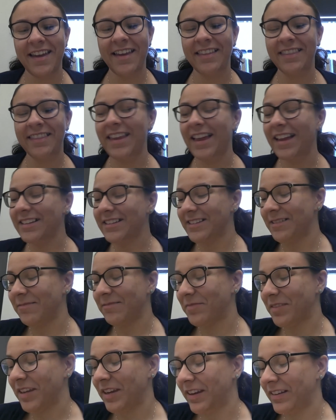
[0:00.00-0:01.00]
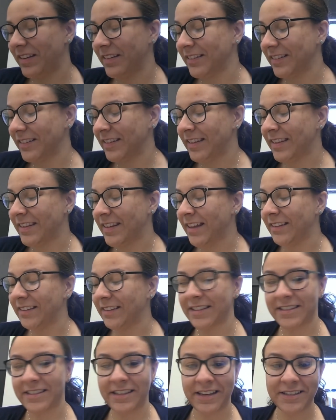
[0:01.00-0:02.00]
And that's something that
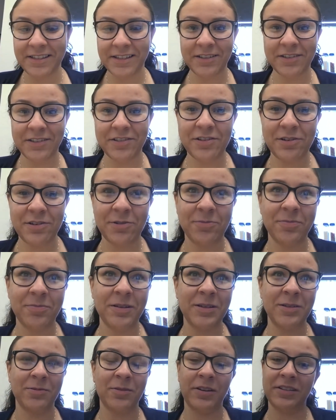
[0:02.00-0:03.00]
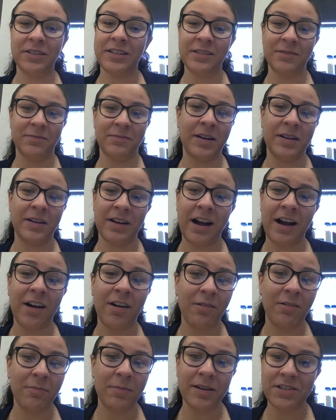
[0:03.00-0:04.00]
this lesson showed me as well. It doesn't matter
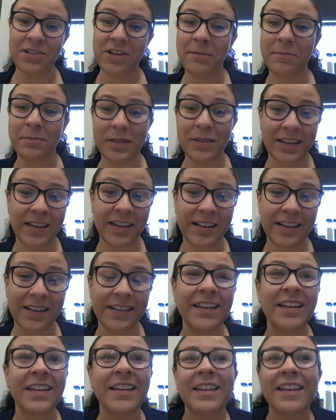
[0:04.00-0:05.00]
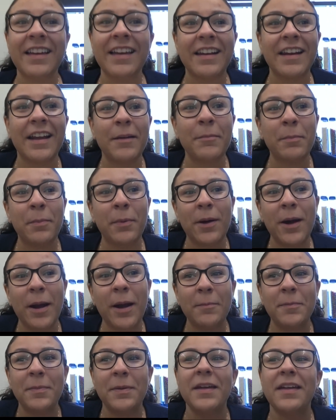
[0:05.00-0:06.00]
how much I plan and I
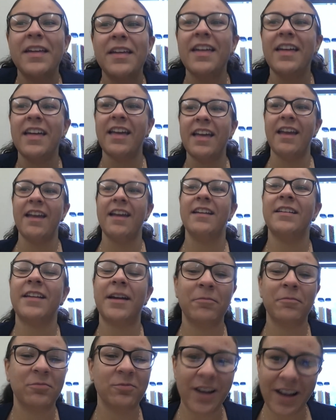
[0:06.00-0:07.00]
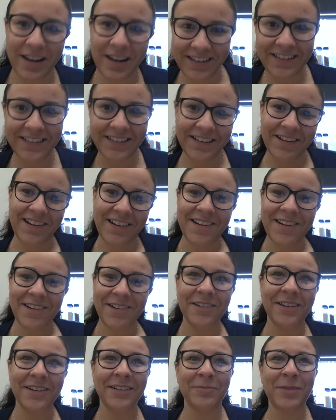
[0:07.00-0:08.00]
prep and I'm ready to
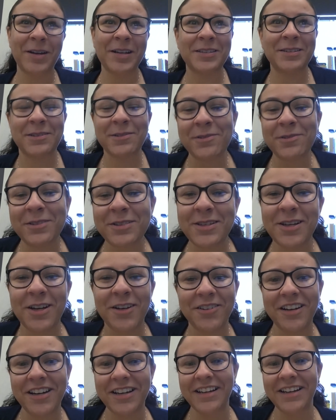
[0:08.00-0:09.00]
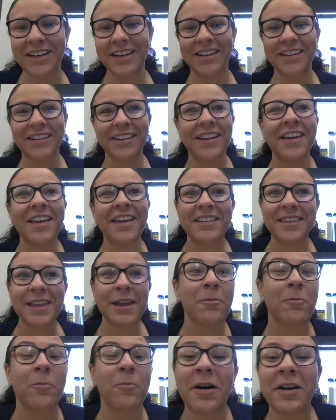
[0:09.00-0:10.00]
go and my students are ready and
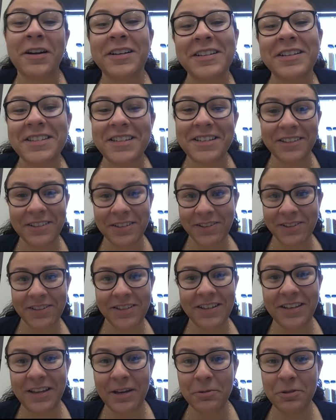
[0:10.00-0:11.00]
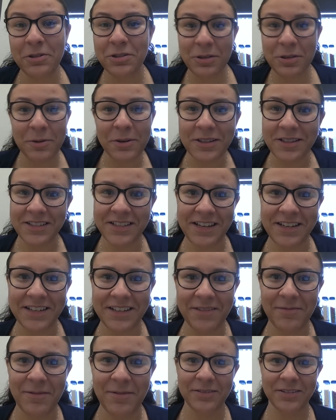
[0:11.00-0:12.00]
they wanted to learn and they were so
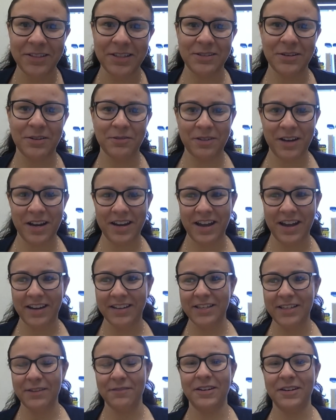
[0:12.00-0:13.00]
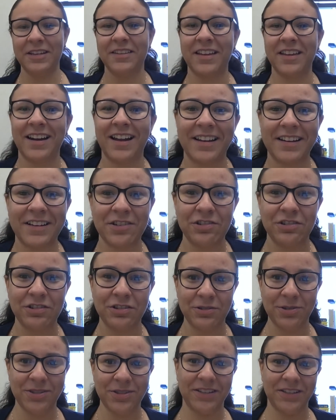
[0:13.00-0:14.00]
excited about this array activity that I
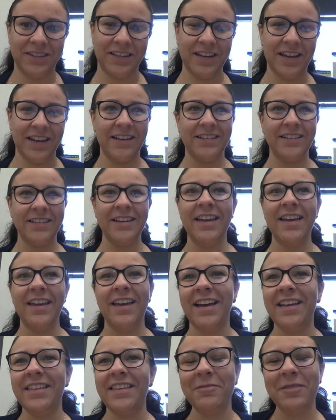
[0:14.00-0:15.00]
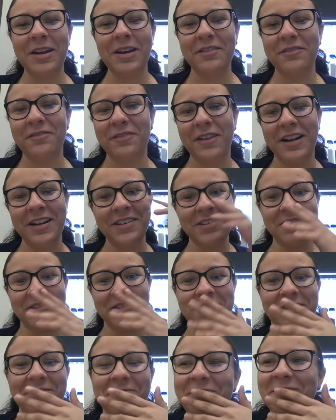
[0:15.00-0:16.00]
introduced at the end. And then we had a fire
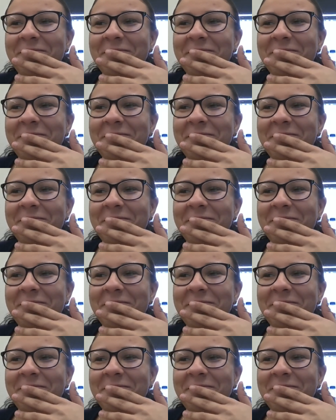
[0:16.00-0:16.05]
drill.